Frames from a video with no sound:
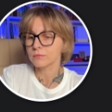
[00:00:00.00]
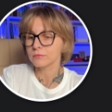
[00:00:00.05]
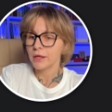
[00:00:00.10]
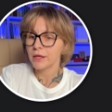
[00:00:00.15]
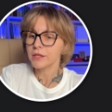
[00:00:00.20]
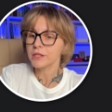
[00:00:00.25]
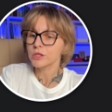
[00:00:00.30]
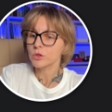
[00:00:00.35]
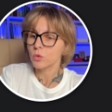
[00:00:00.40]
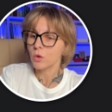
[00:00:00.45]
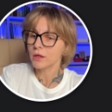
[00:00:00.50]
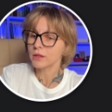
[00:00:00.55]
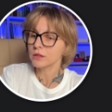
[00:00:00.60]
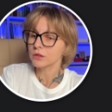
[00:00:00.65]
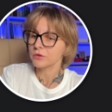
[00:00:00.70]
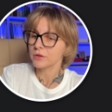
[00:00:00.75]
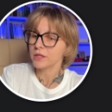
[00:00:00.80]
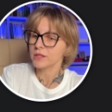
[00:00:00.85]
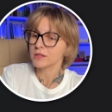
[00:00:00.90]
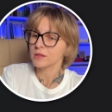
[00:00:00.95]
H1
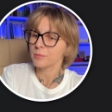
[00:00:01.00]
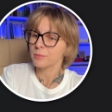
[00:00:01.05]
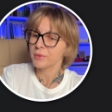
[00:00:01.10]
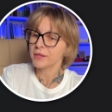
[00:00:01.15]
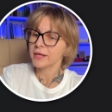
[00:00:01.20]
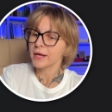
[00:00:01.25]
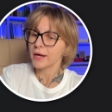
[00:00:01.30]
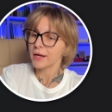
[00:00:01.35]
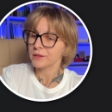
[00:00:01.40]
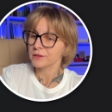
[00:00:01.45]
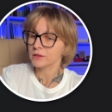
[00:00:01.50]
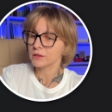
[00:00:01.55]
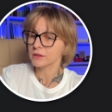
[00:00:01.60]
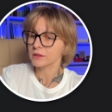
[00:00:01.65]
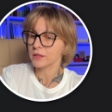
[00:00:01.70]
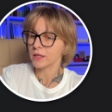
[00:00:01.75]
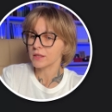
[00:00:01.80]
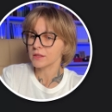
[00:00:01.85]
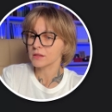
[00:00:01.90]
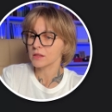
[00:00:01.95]
creates a big header
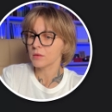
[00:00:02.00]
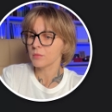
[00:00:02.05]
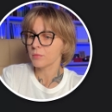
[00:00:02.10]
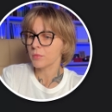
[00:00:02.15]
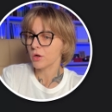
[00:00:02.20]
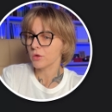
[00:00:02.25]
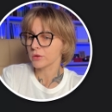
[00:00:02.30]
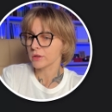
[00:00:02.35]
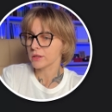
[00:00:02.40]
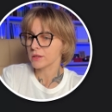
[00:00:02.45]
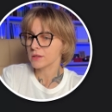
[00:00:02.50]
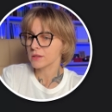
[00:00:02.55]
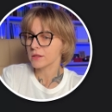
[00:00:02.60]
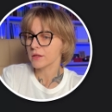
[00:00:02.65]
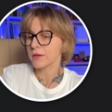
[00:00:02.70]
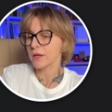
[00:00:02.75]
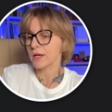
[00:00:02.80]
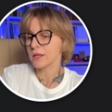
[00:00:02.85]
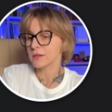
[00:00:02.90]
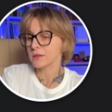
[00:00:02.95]
text
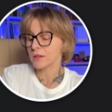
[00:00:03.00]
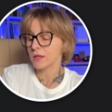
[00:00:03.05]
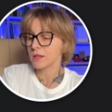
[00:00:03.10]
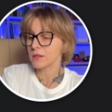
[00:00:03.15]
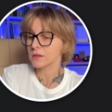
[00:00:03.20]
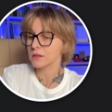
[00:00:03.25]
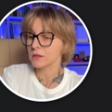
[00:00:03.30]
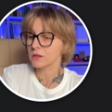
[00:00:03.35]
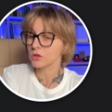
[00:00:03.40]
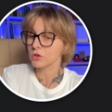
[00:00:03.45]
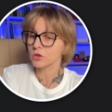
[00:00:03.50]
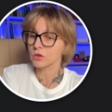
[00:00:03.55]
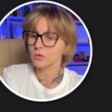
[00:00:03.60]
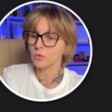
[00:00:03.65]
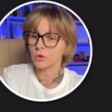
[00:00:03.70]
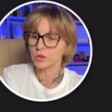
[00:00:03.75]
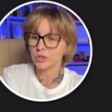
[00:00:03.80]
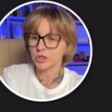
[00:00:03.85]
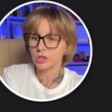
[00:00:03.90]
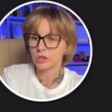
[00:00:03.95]
component that says
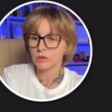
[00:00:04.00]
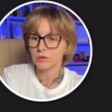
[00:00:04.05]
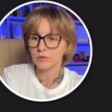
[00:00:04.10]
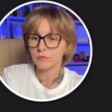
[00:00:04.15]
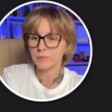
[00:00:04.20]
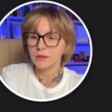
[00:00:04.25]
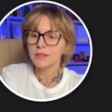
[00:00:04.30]
NeuroWatch.